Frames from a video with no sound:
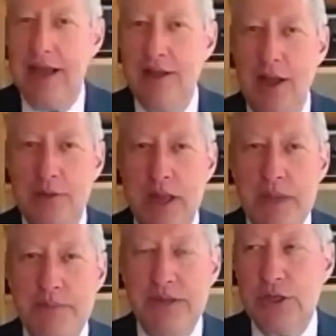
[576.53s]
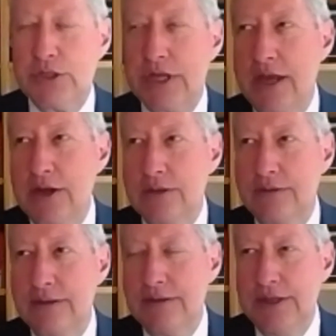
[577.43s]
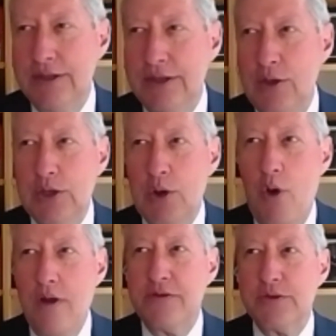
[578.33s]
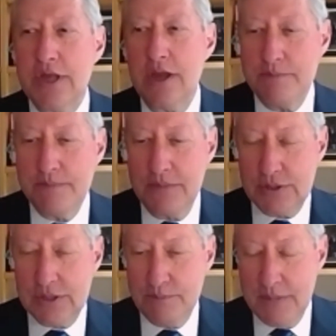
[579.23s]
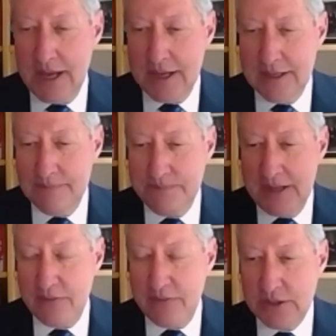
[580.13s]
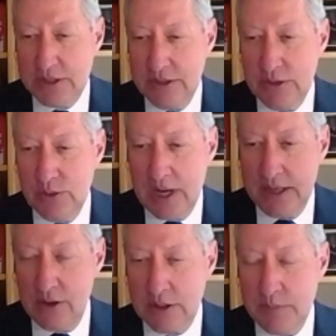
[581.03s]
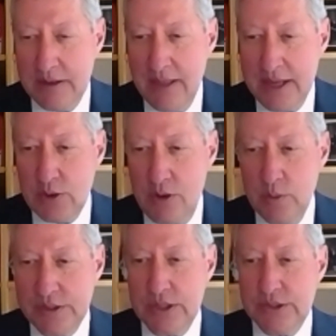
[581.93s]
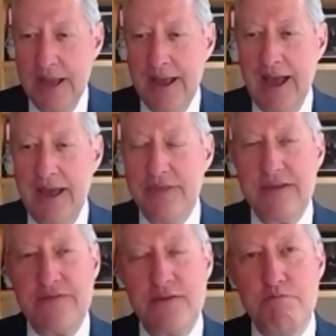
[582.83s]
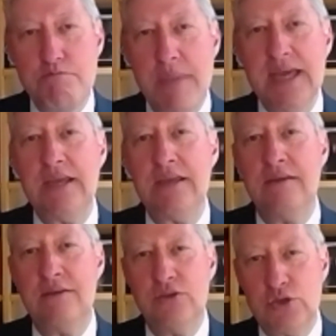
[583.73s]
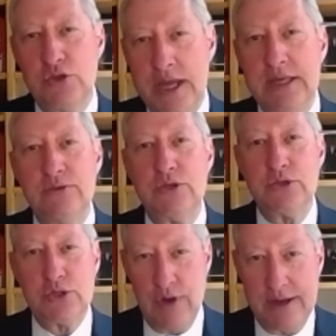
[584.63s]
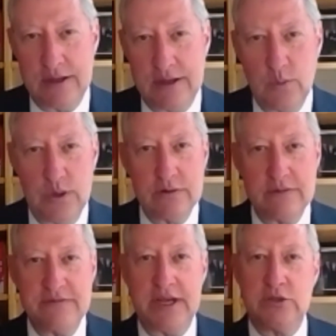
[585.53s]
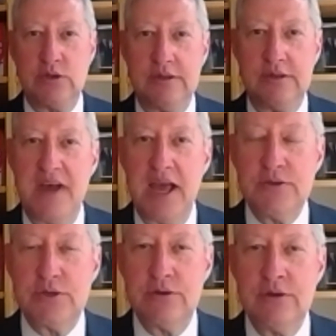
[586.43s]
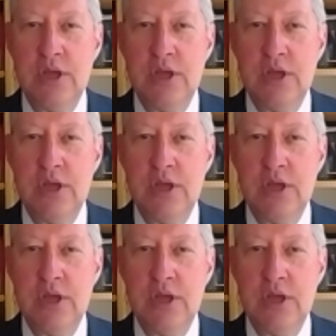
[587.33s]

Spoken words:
I'll maybe just kind of offer some information that you and I talked about in the last call, which is I think for many, change is threatening, whether you're a financial advisor